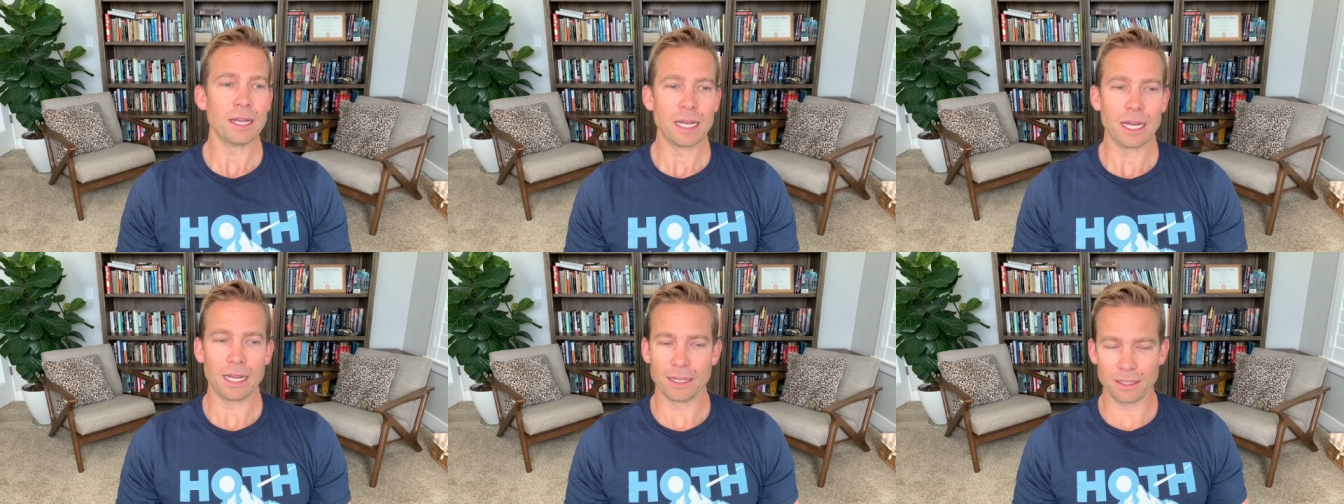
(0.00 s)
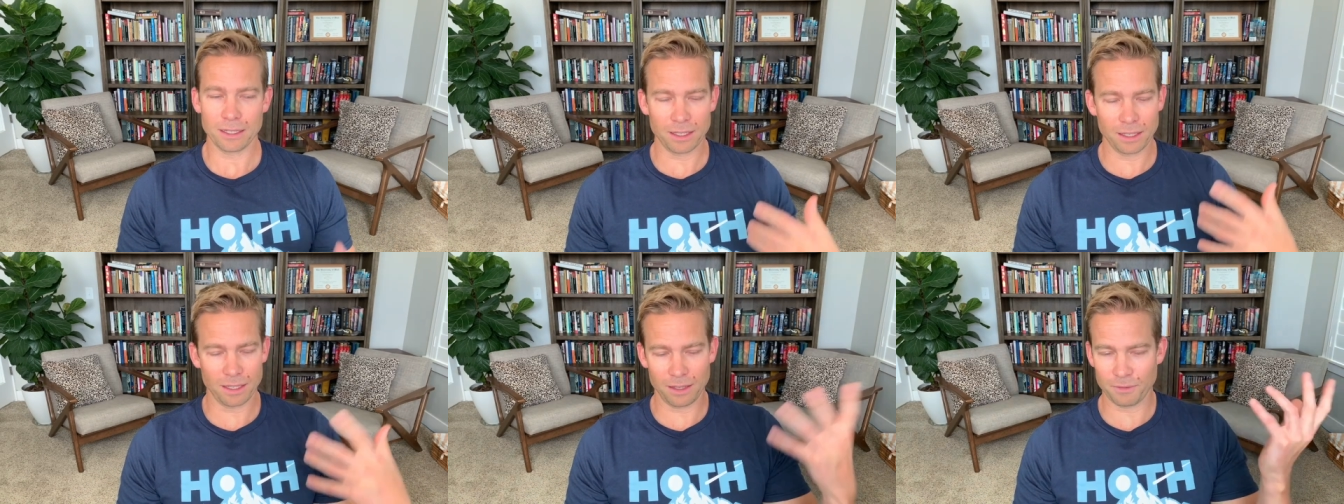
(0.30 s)

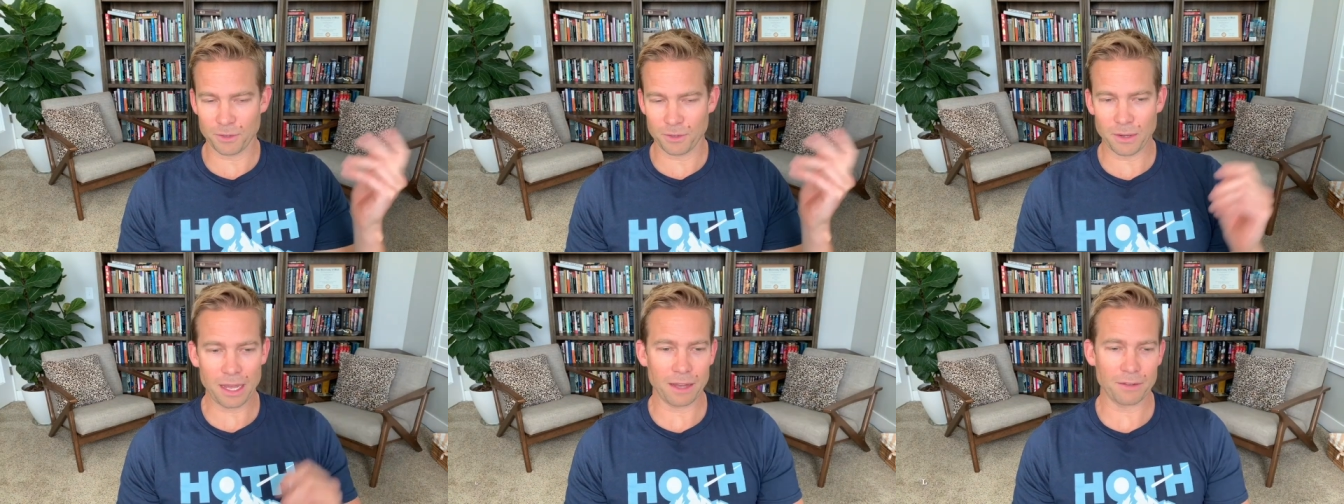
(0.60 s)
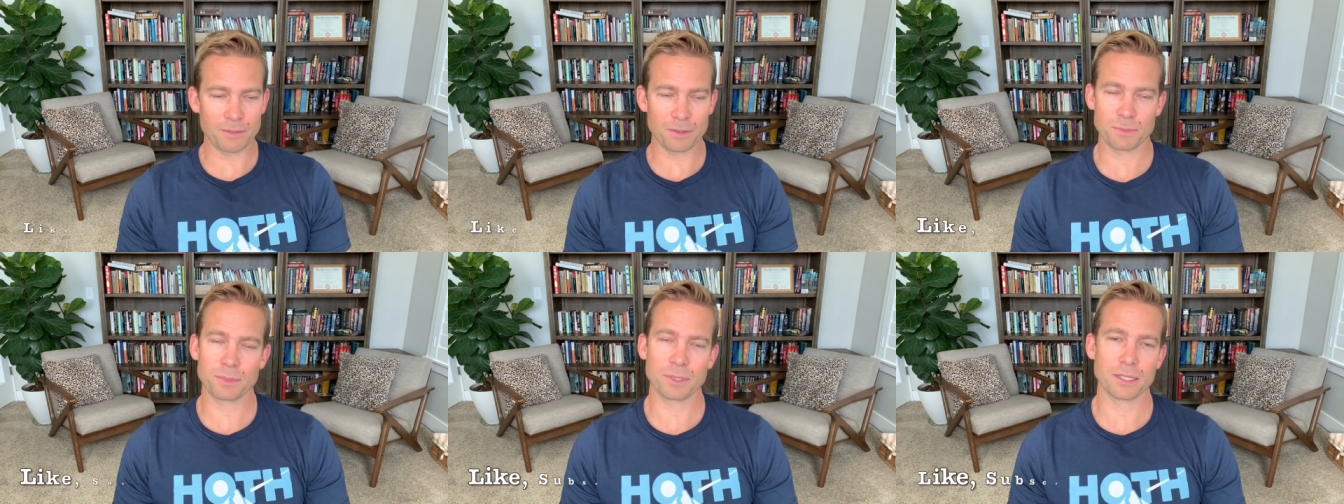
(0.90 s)
If you
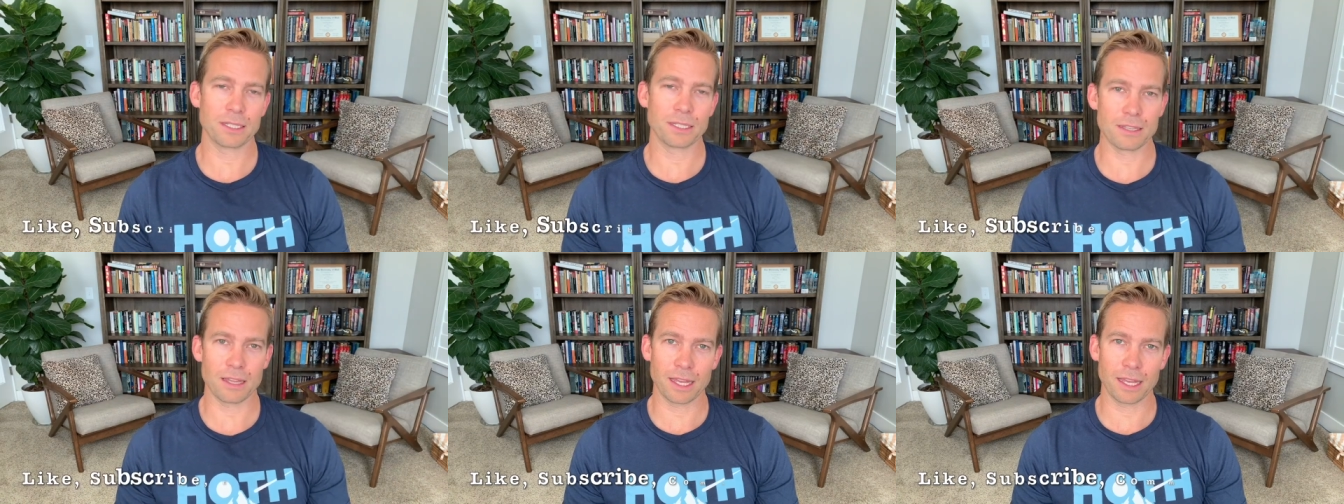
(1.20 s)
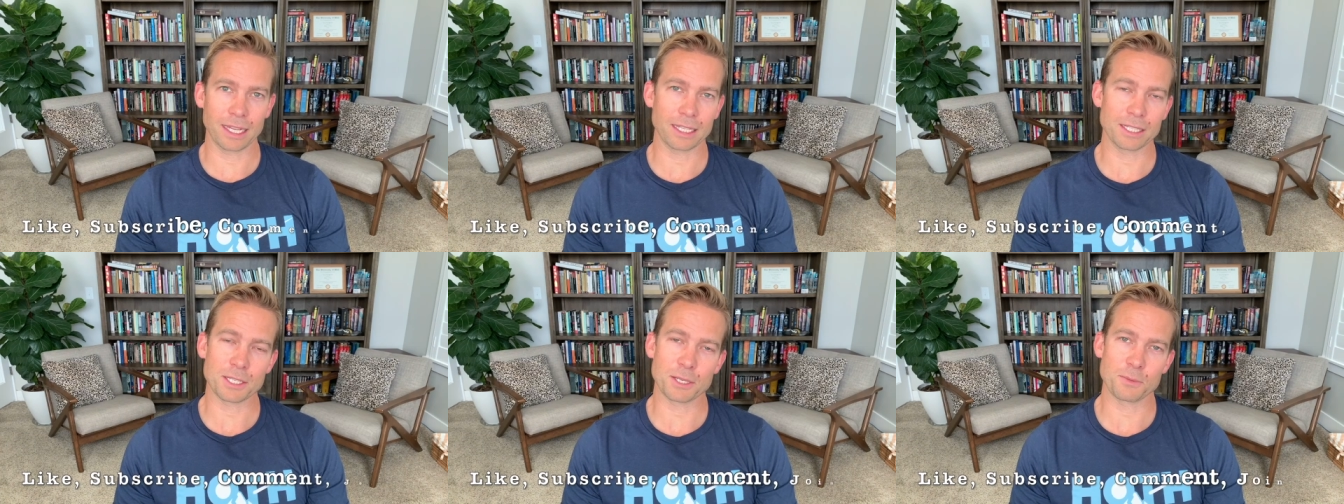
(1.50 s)
haven't, please
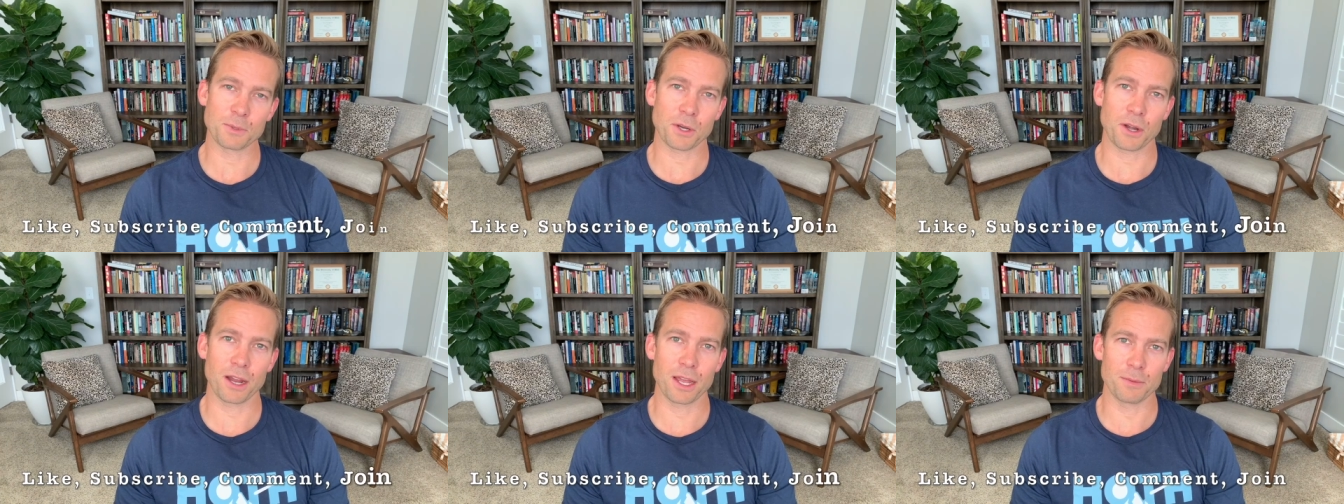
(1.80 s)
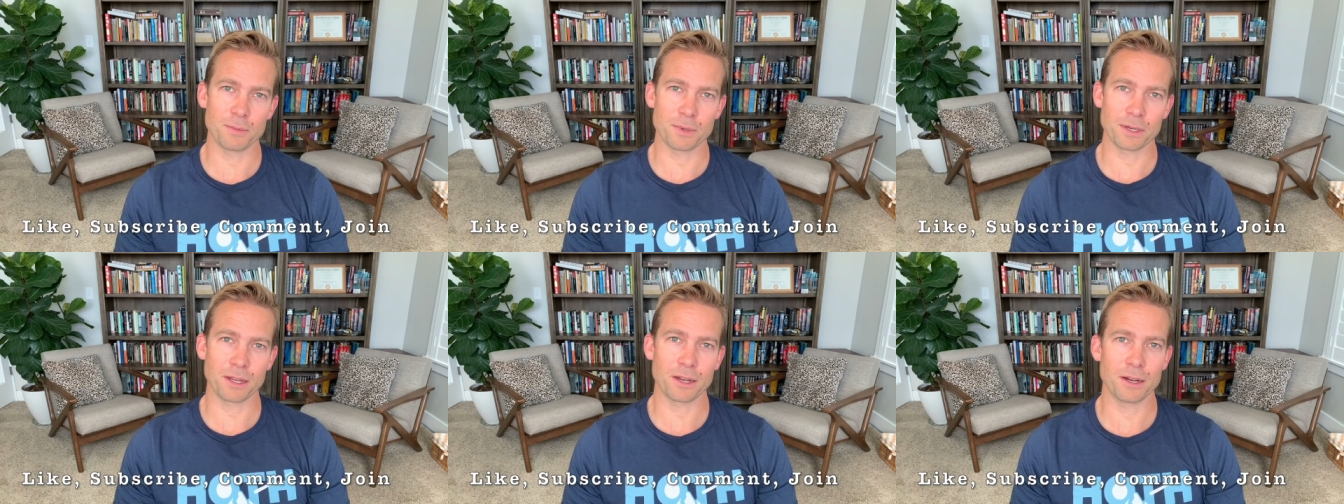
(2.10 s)
like and subscribe
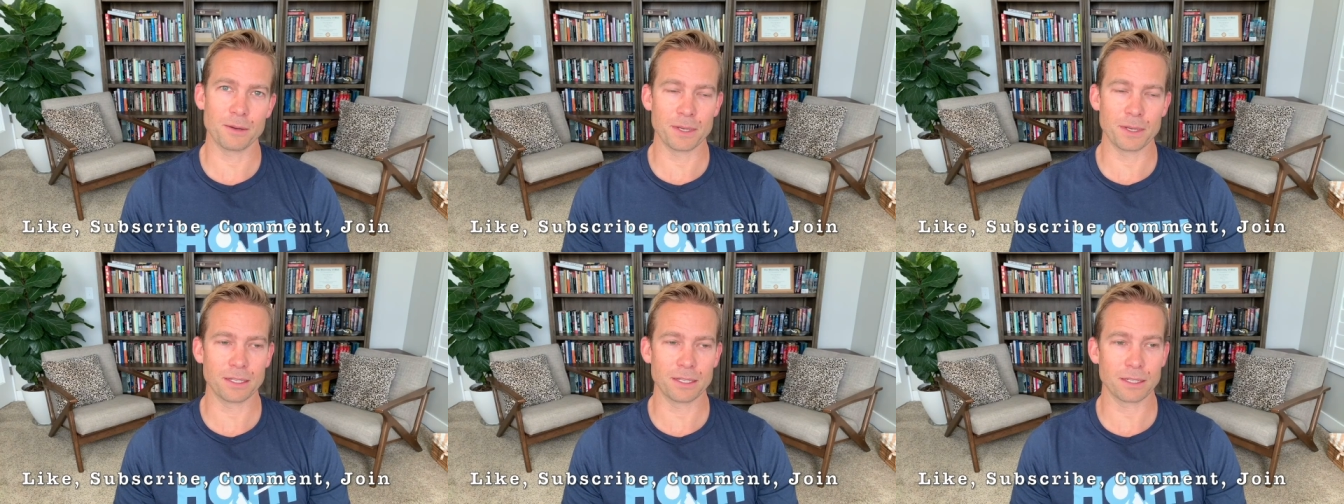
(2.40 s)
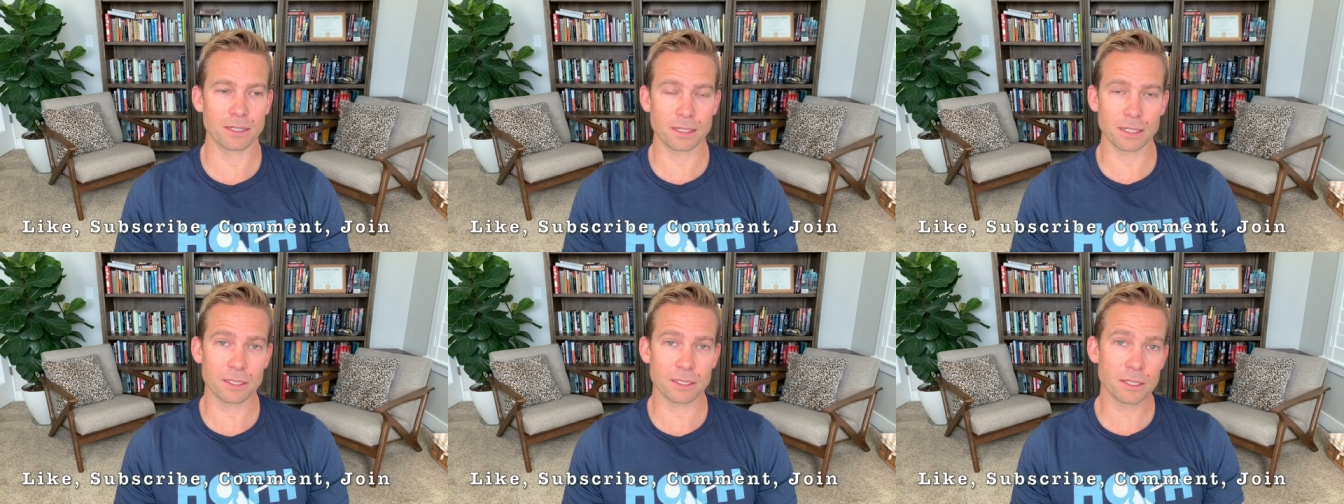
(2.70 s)
and comment,
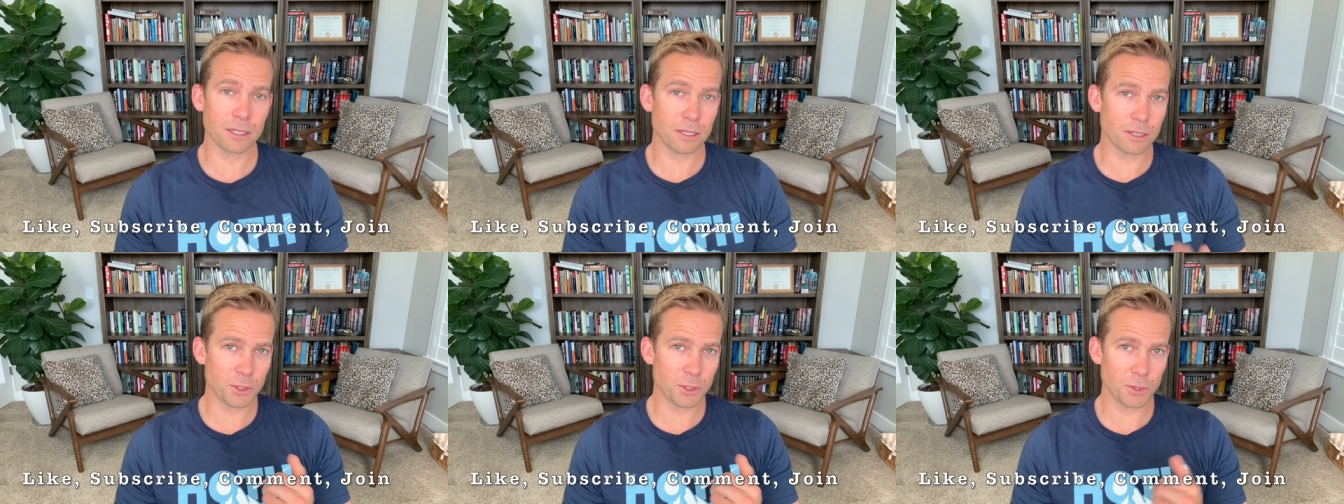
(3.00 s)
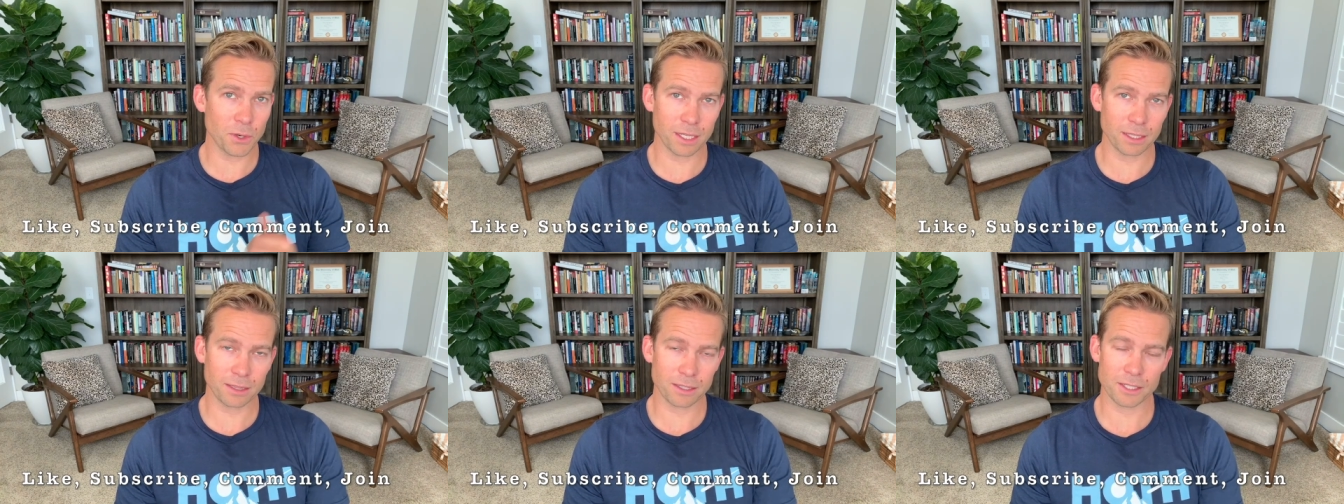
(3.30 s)
and consider
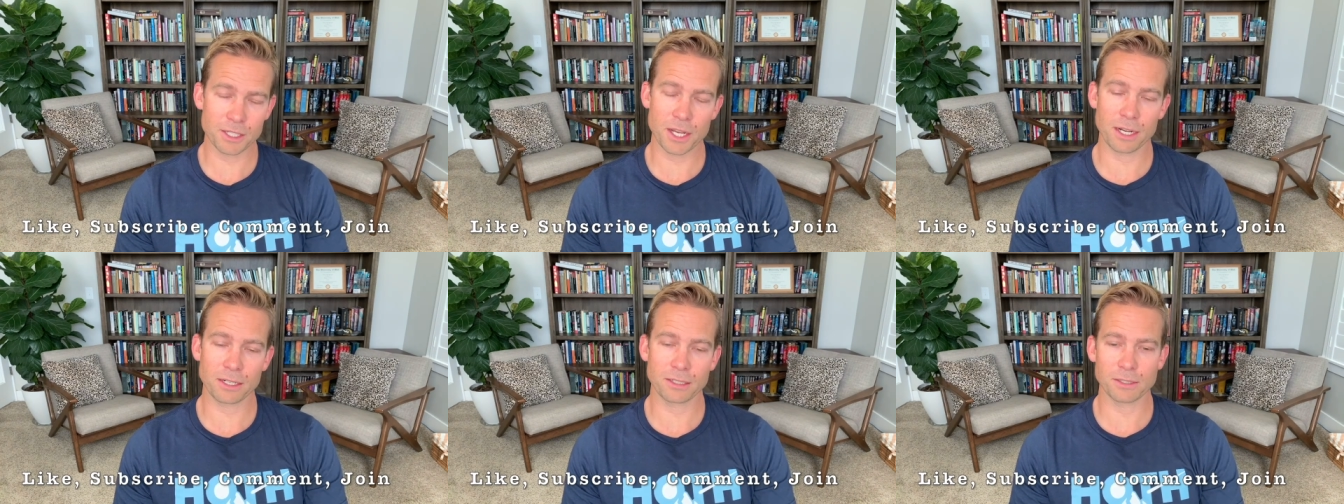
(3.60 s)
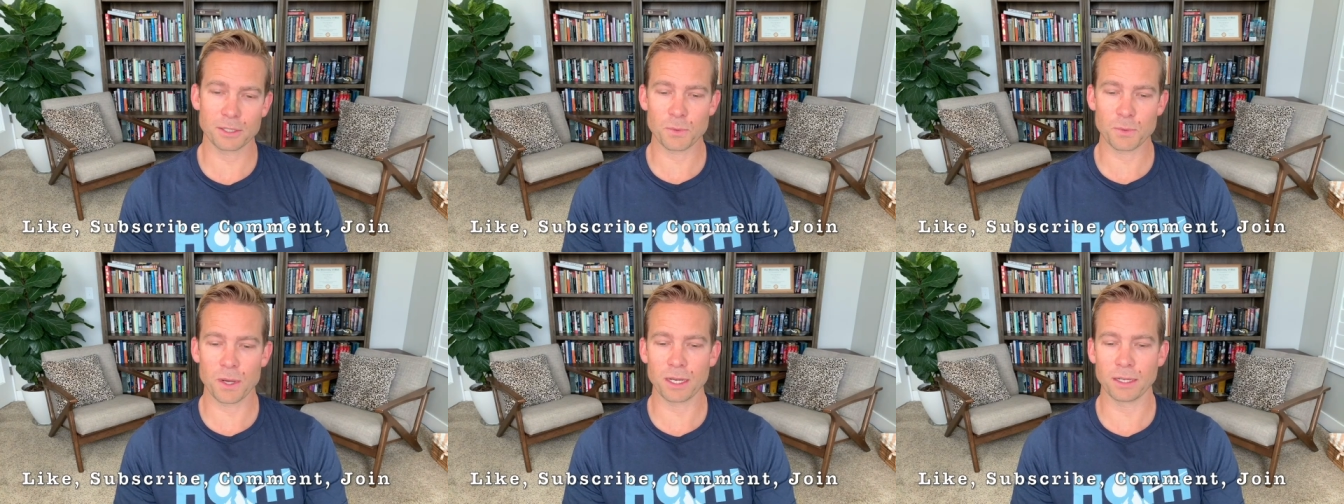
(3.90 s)
joining the channel
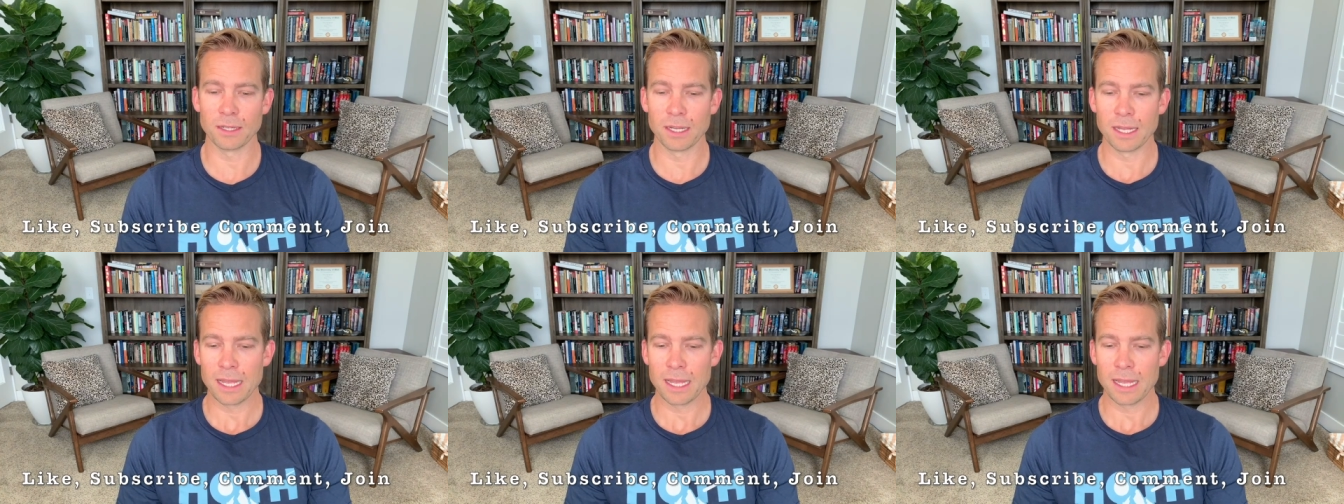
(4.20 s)
as well.